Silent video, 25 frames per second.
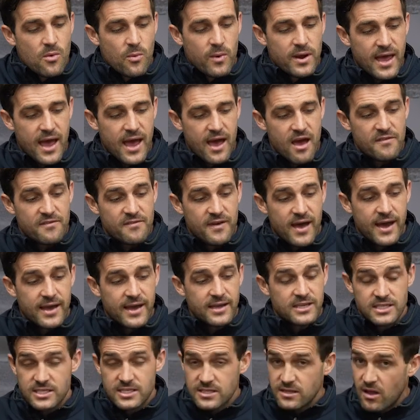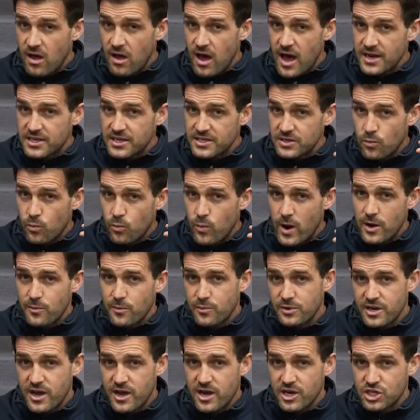we have a slight weight
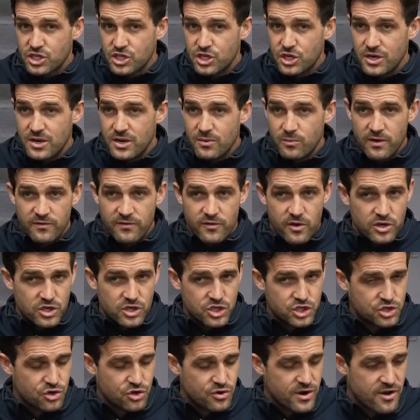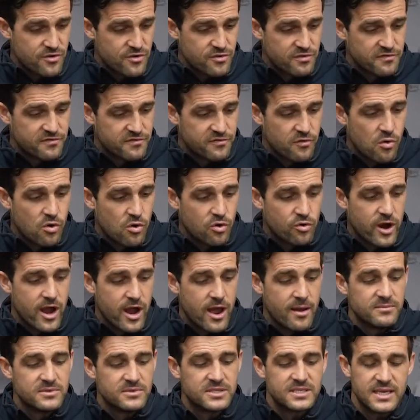reduction. We've got 204
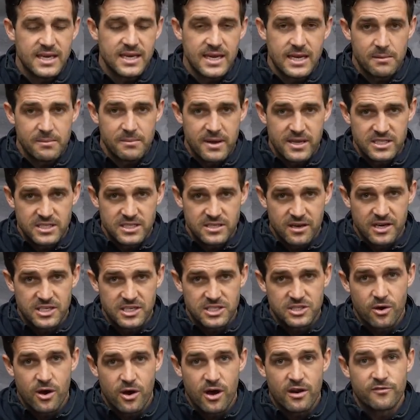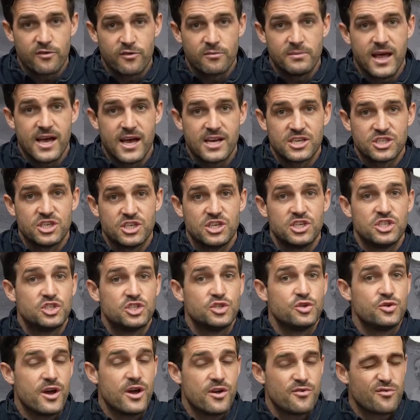grams in a men's size 9 from last year's
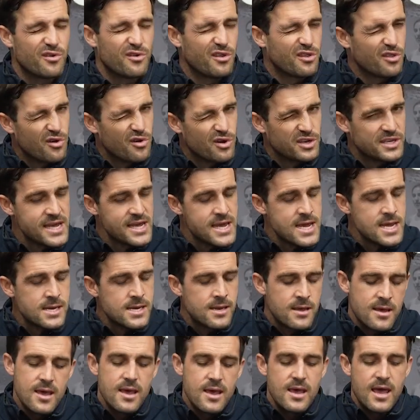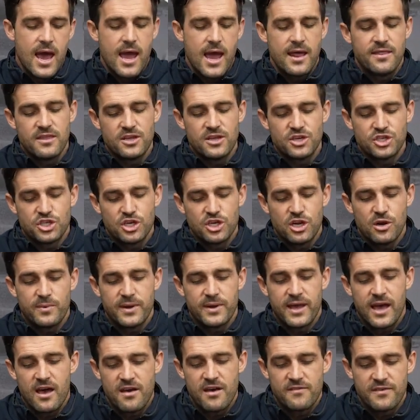213, and this year we
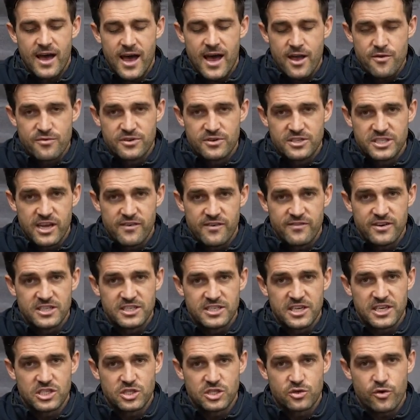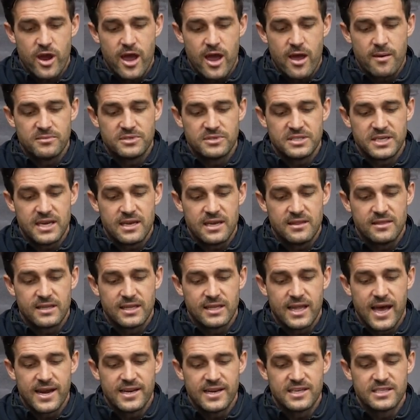have 176 grams in the
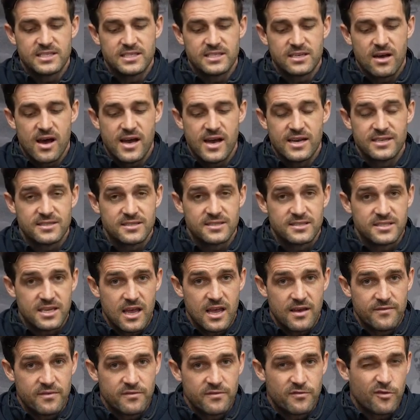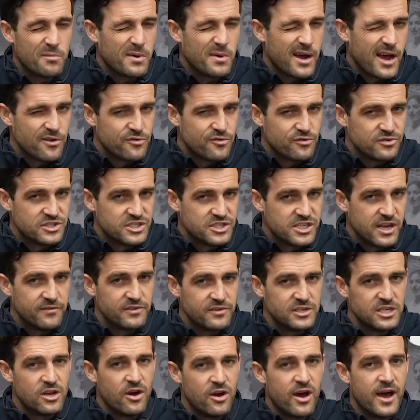ladies size 7 from
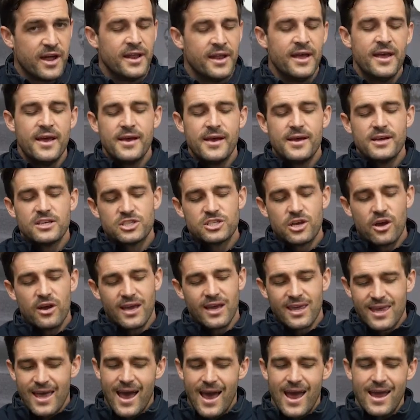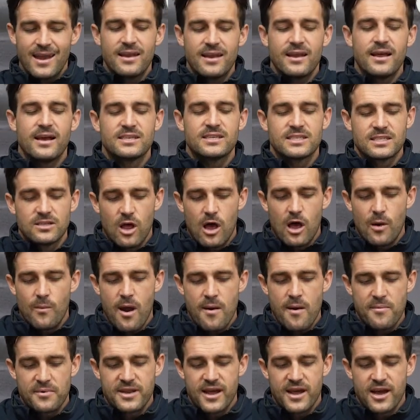179. So again, a slight
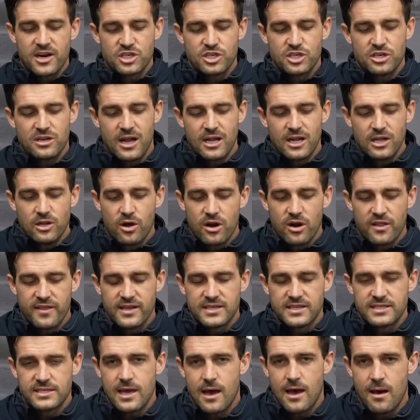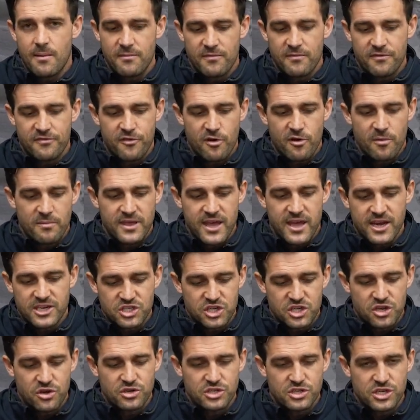weight reduction. A lot of that's come from the
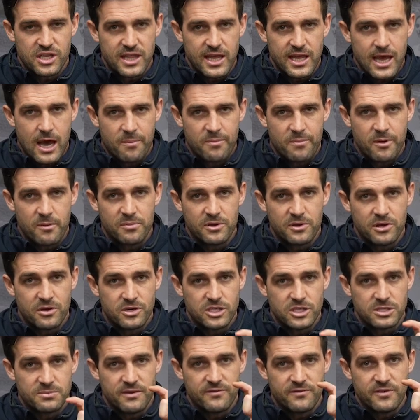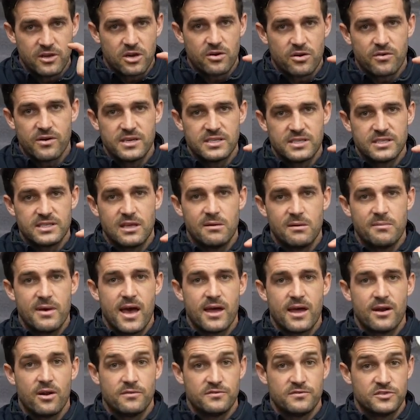execution of the upper, because we've increased the
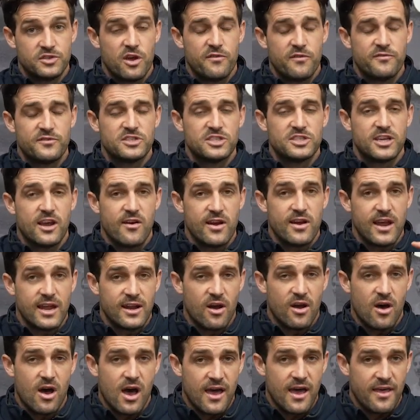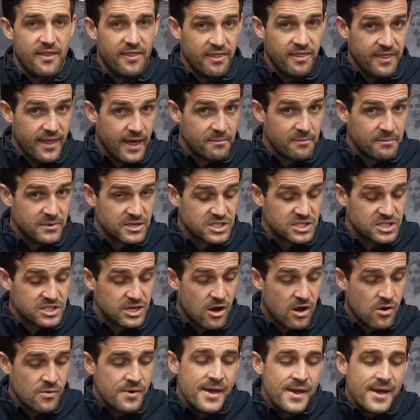amount of surface area and height in that
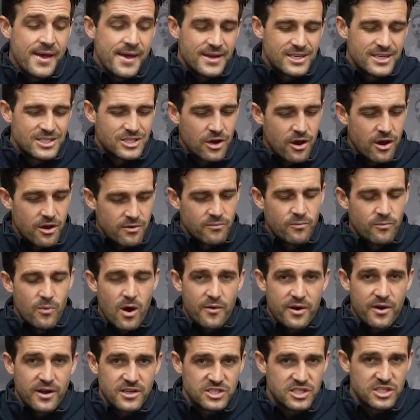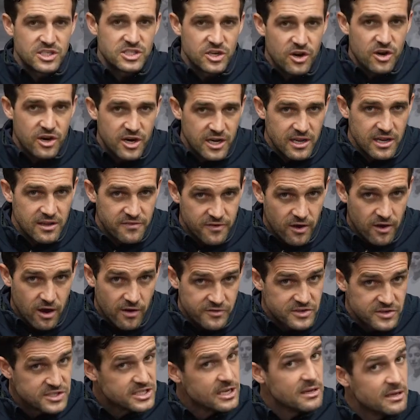midsole. So well done to Saucony for
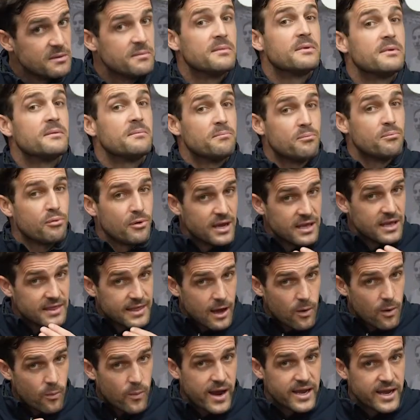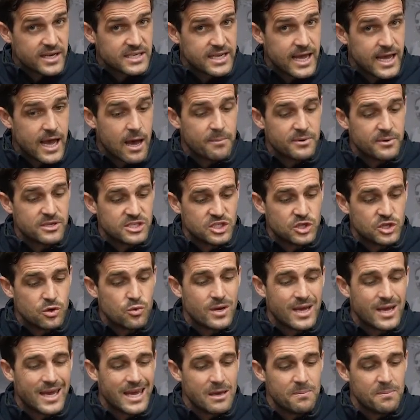obviously bringing that weight down, but still
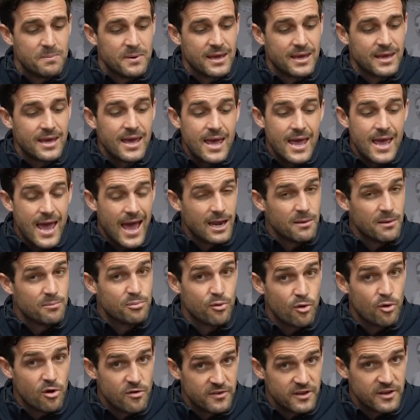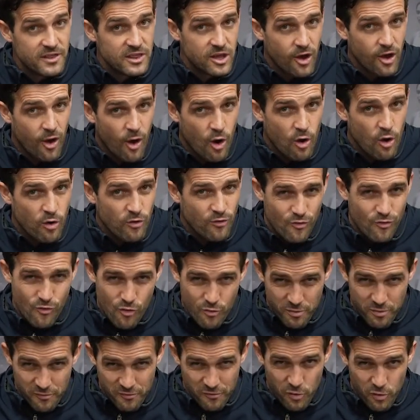keeping and improving the overall
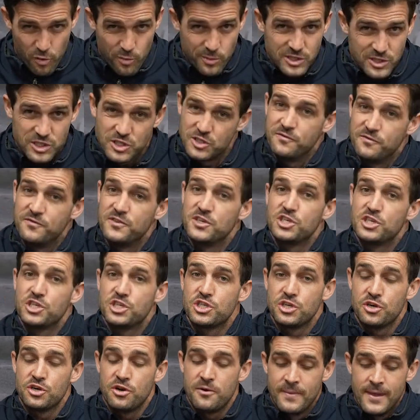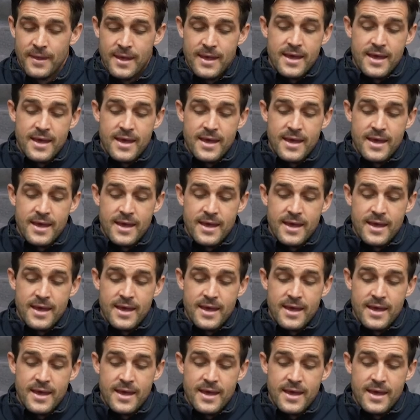performance of this shoe.